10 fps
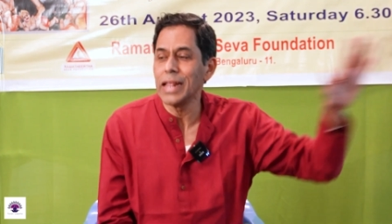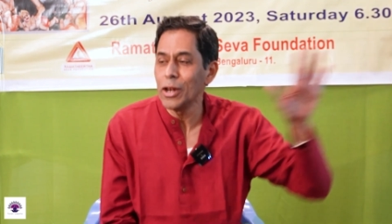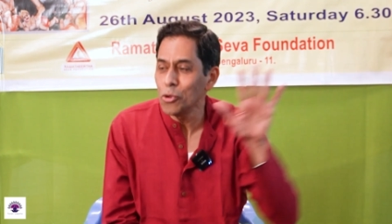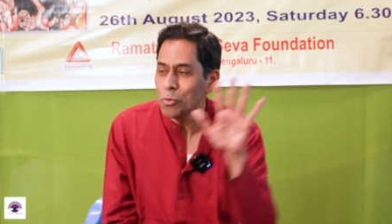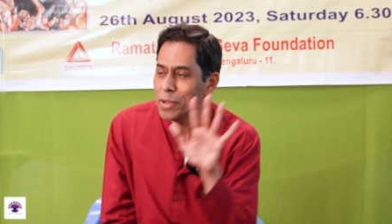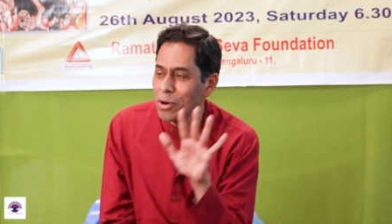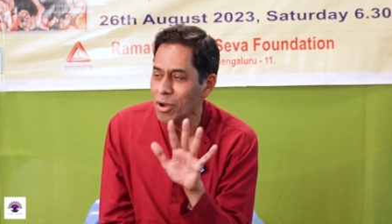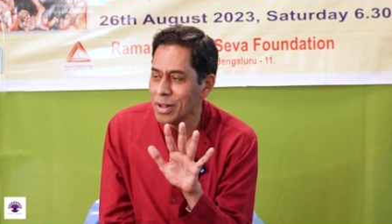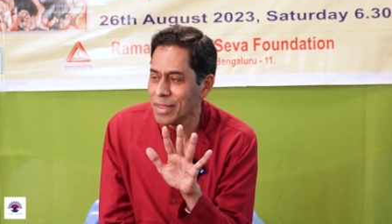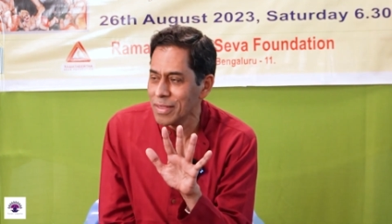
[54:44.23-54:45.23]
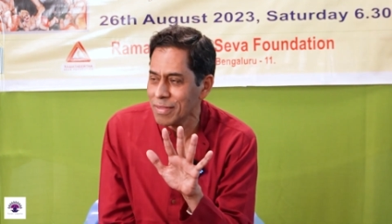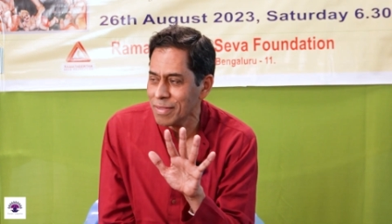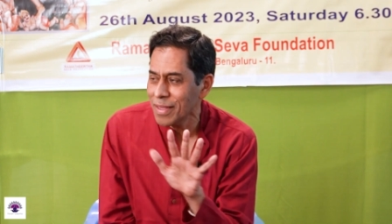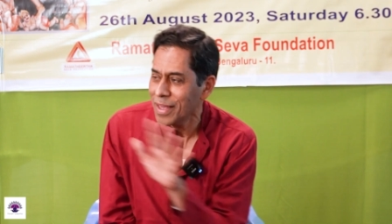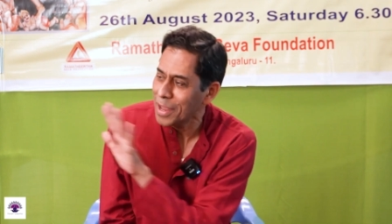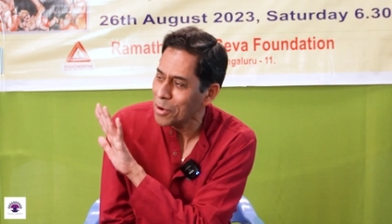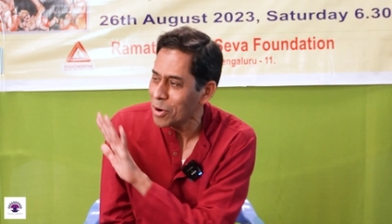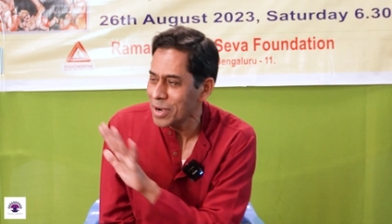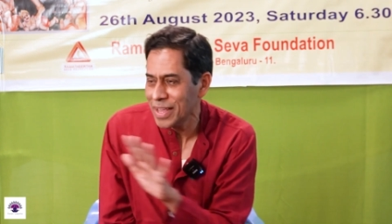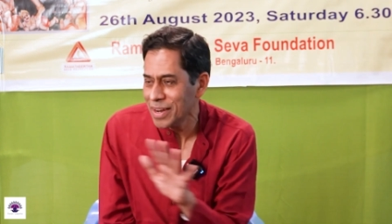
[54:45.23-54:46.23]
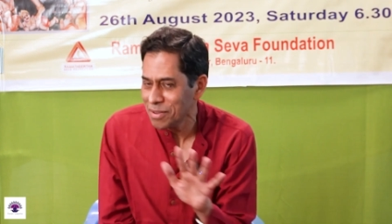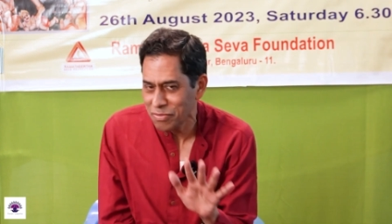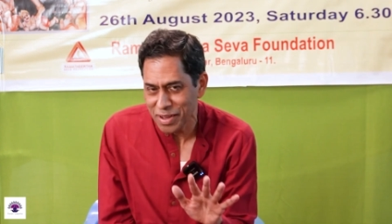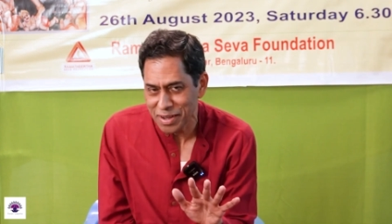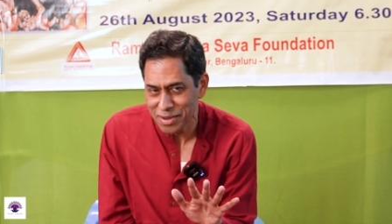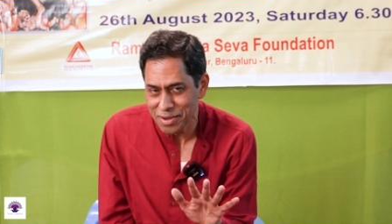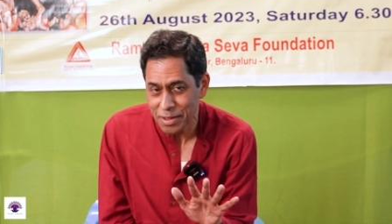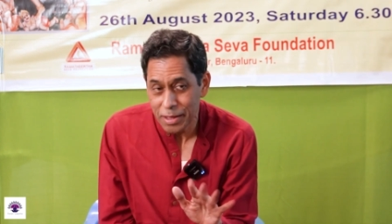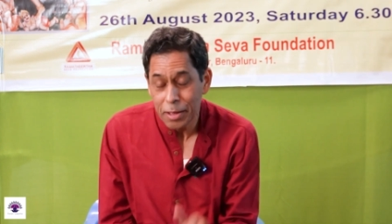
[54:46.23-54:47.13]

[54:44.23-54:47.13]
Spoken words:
illumine all this and not get affected.